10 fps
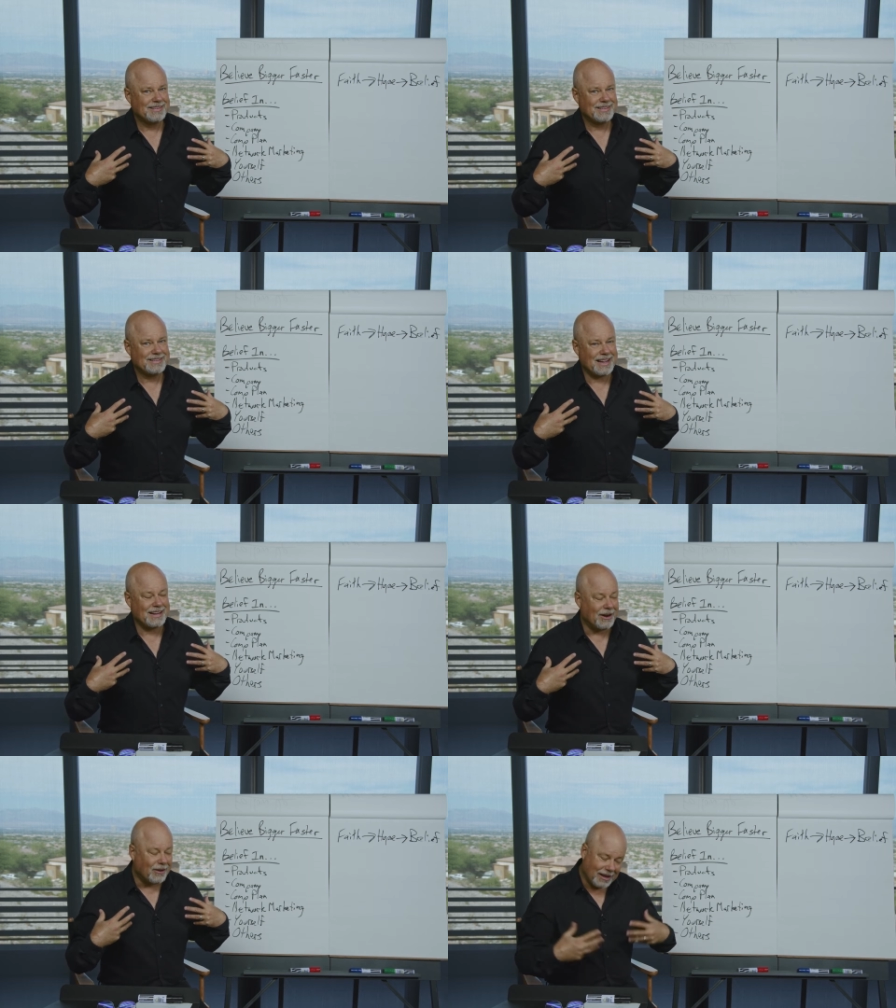Say,
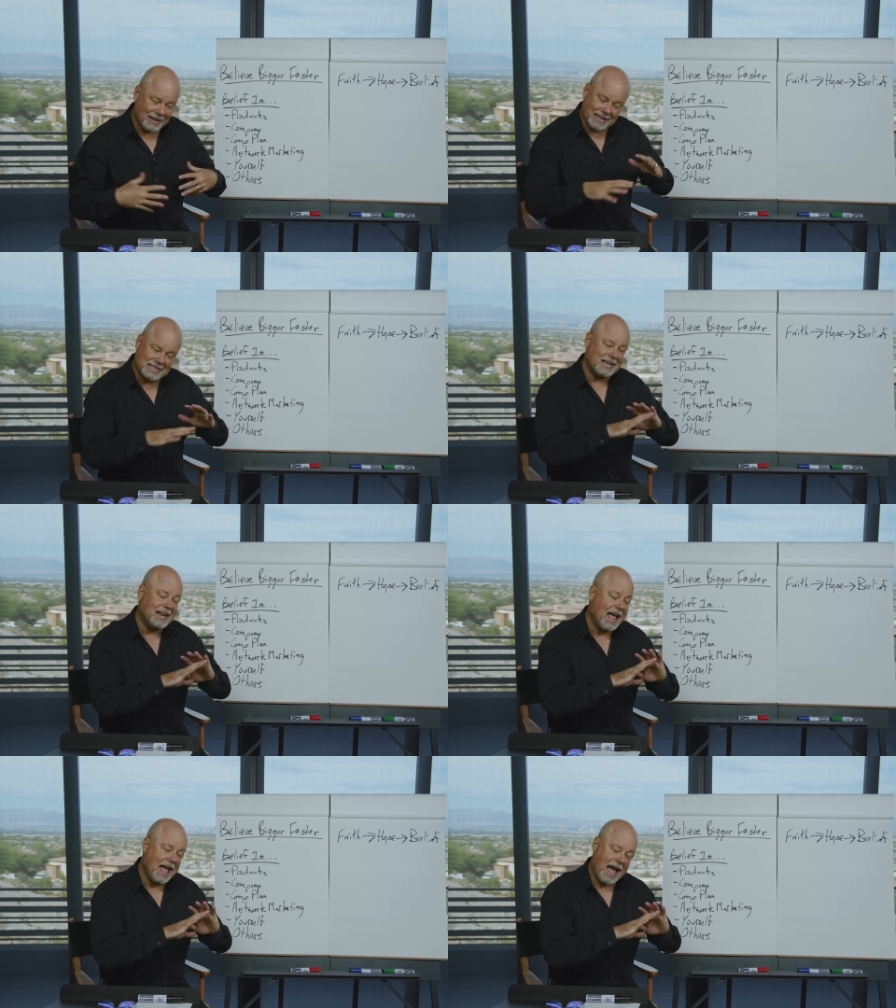listen,
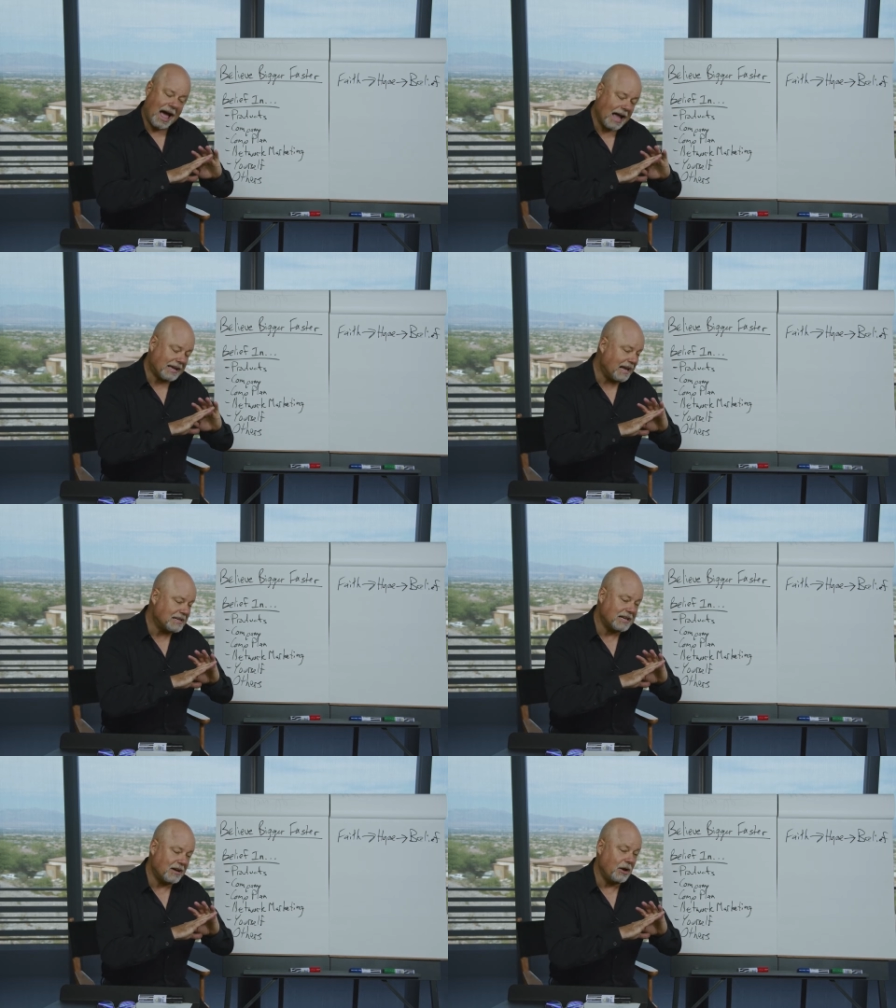I can't
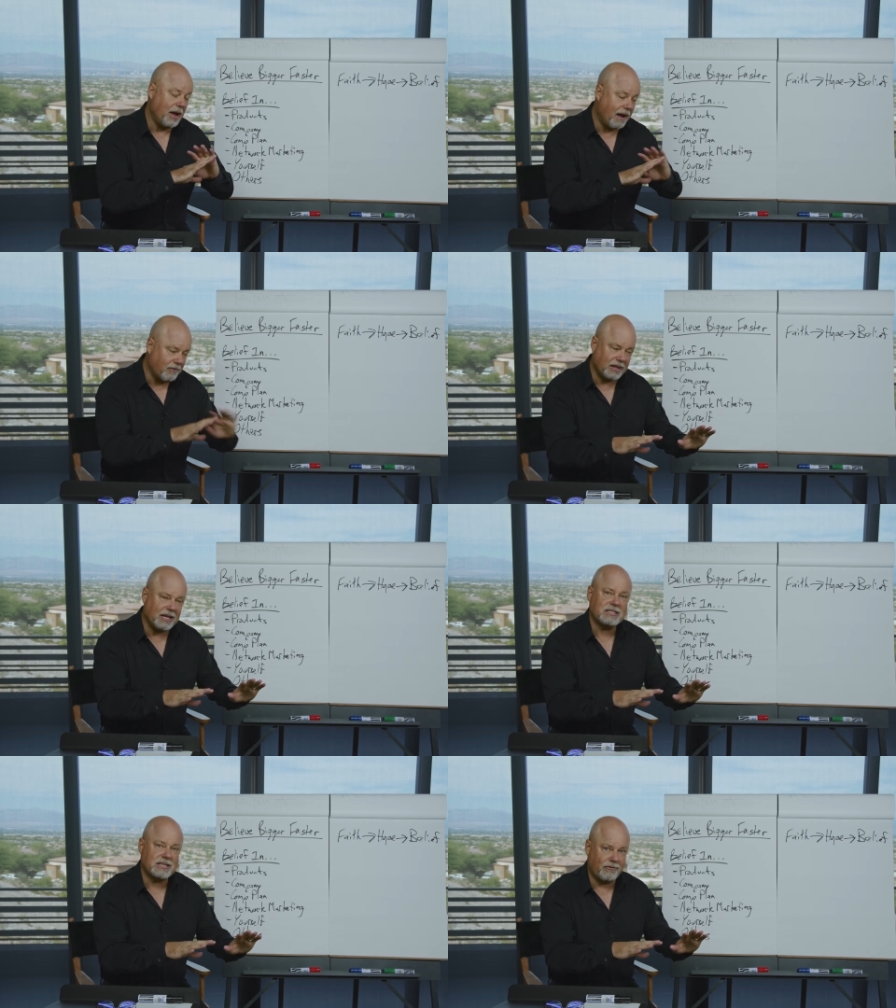tell you everything
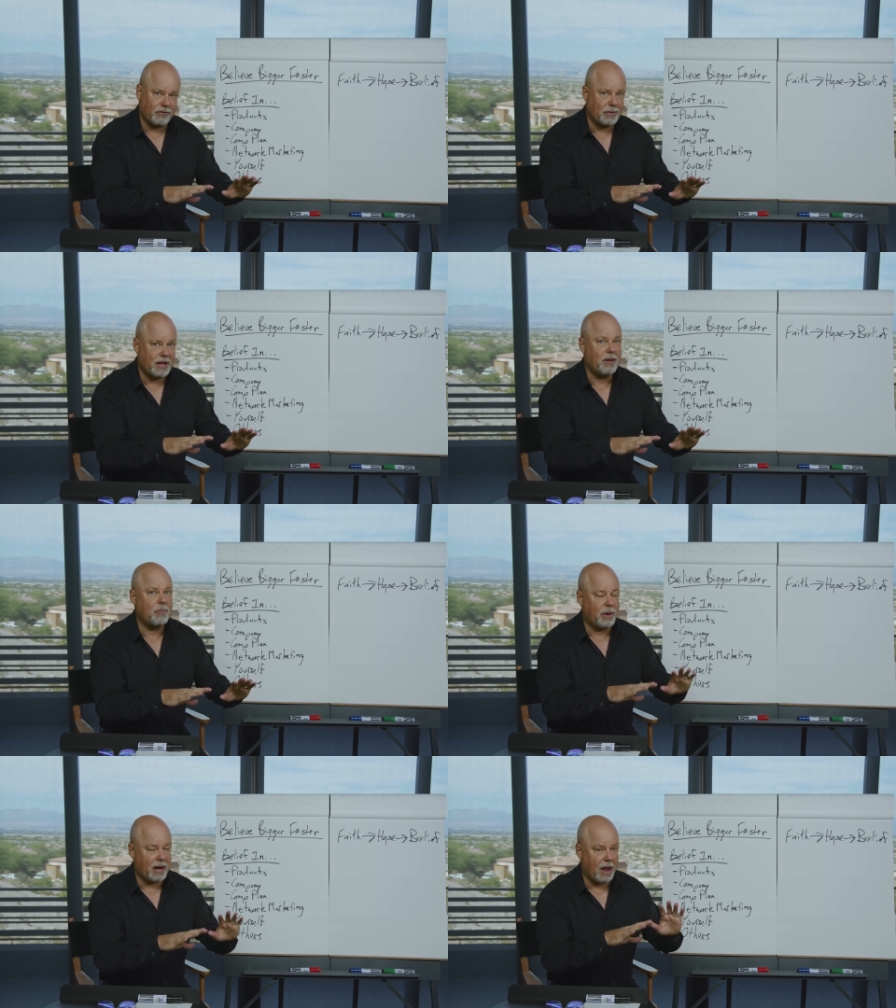it's done for me,
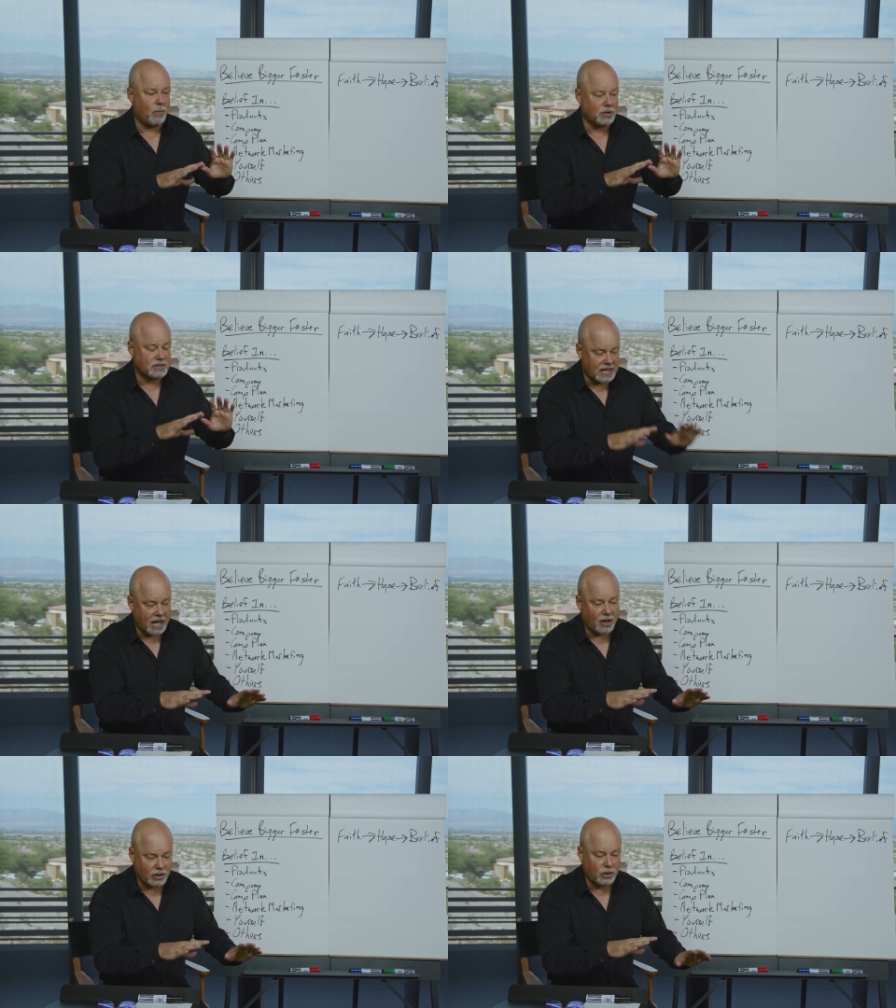but I will
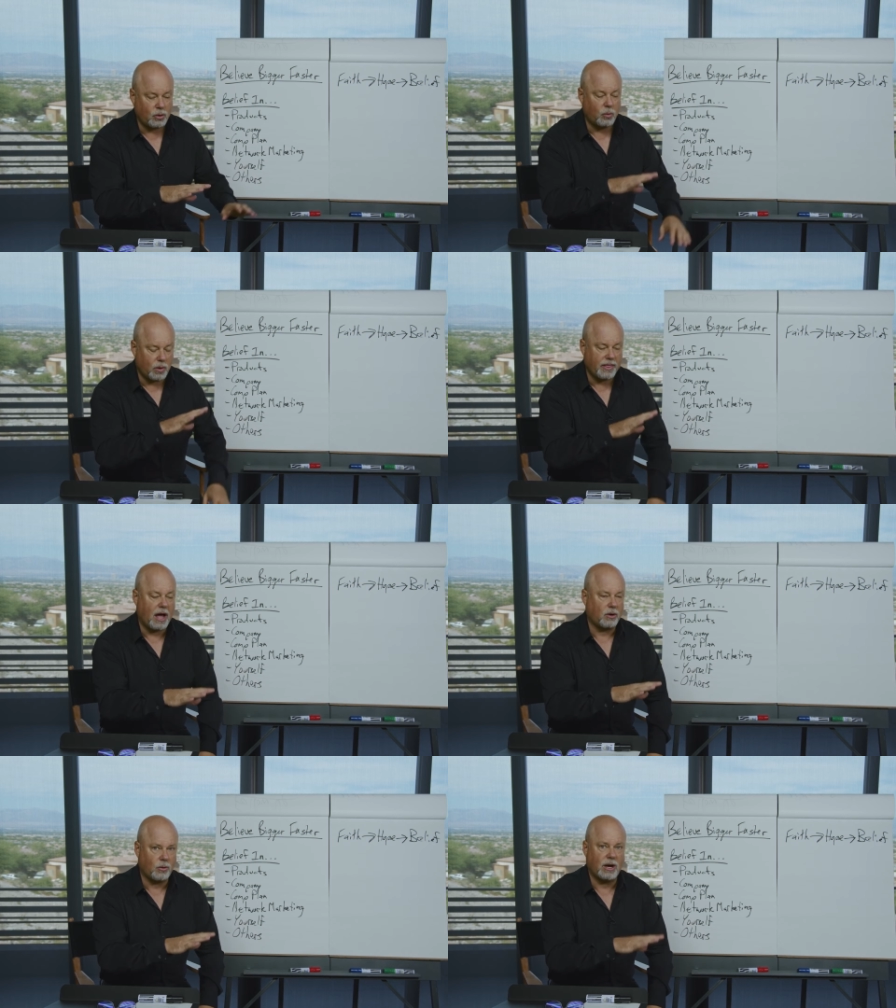tell you
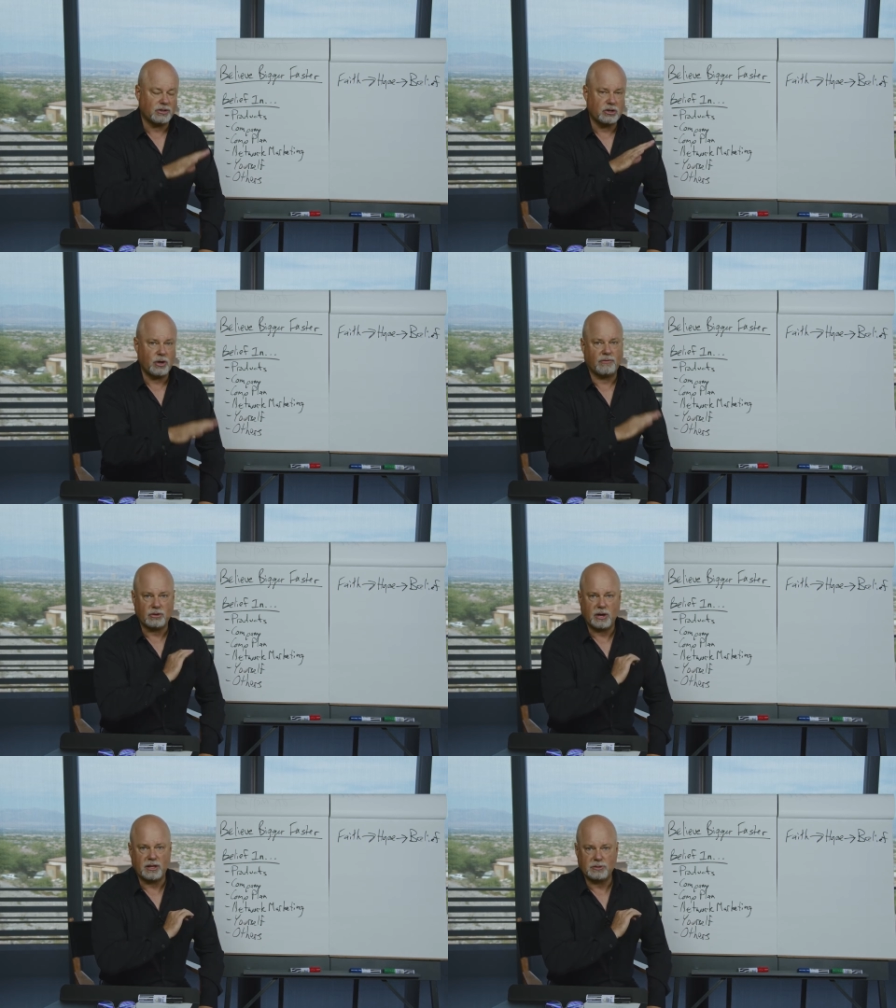without question, you have to
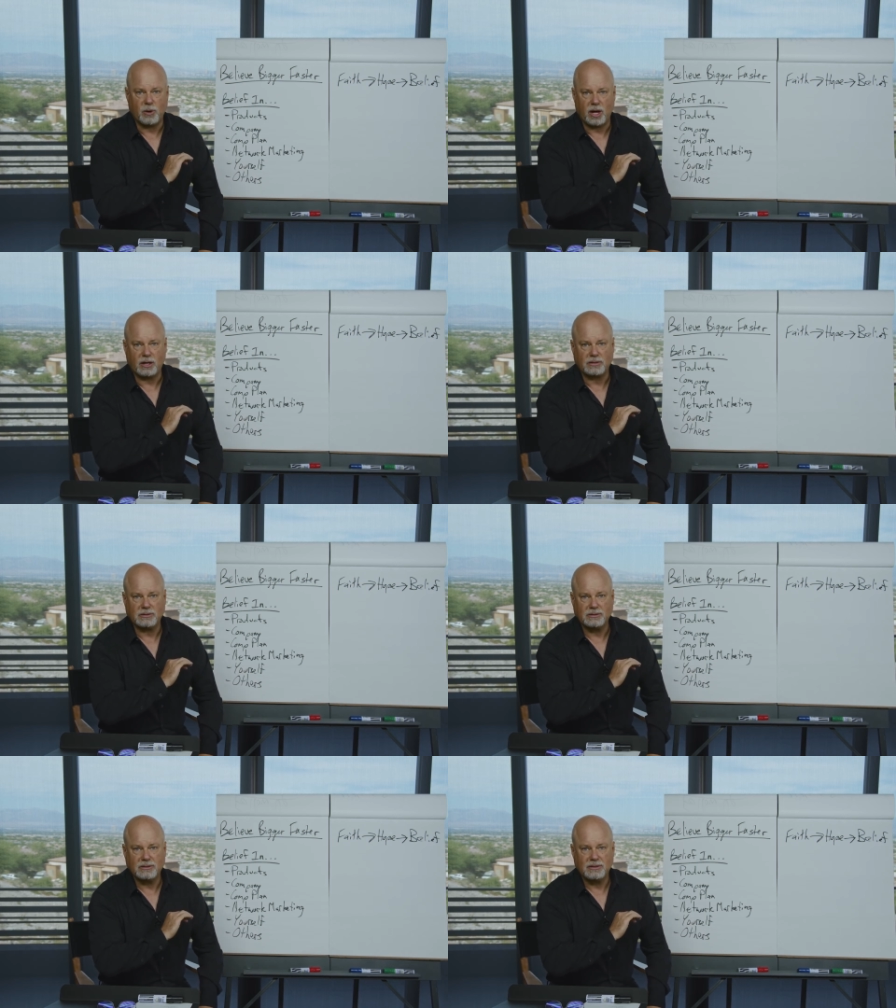try this product.
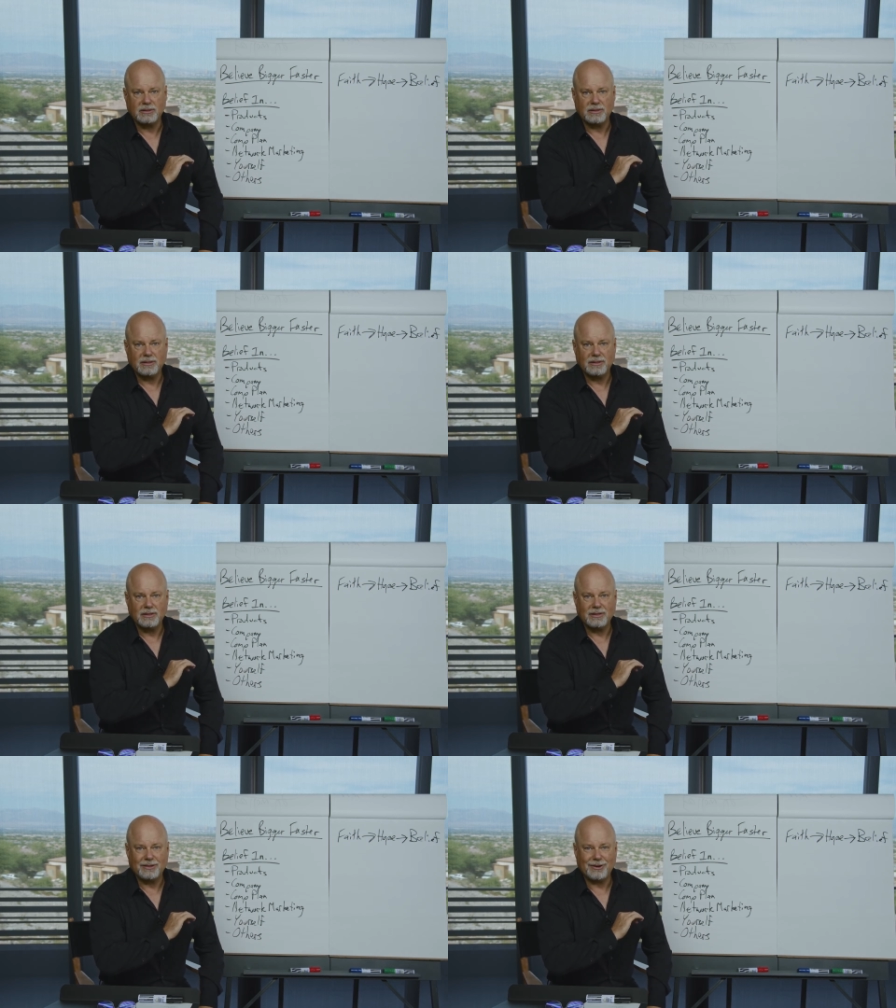
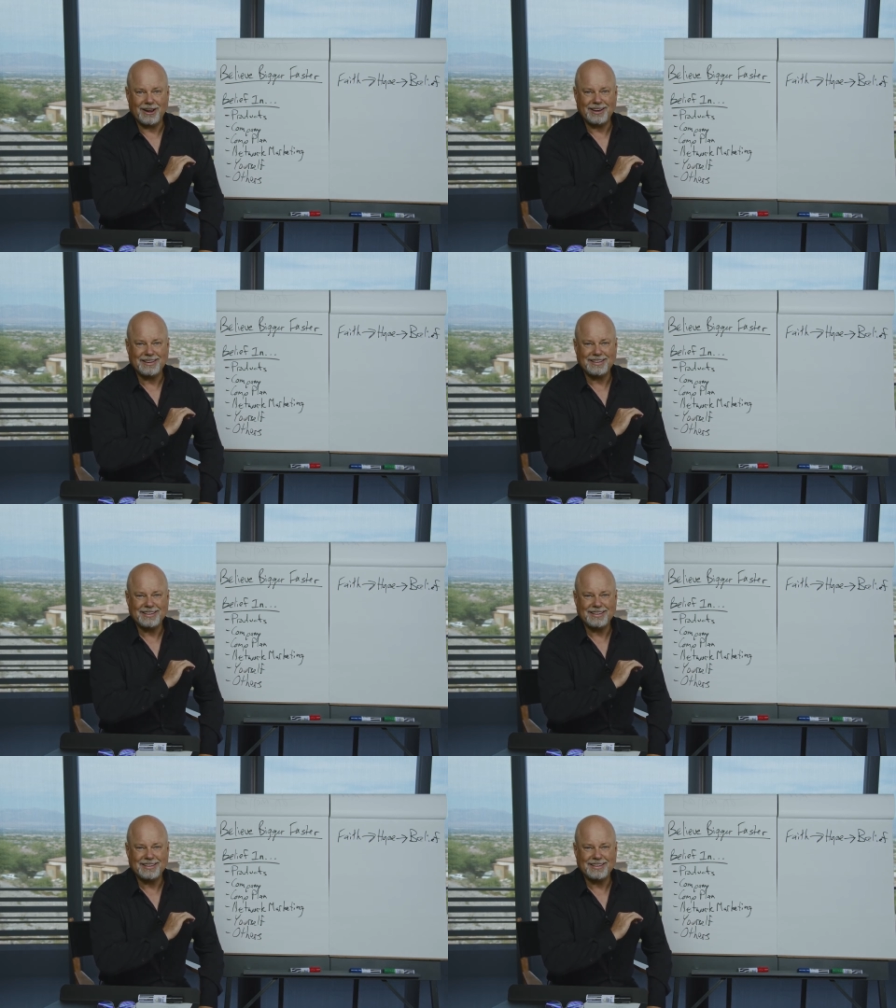Right?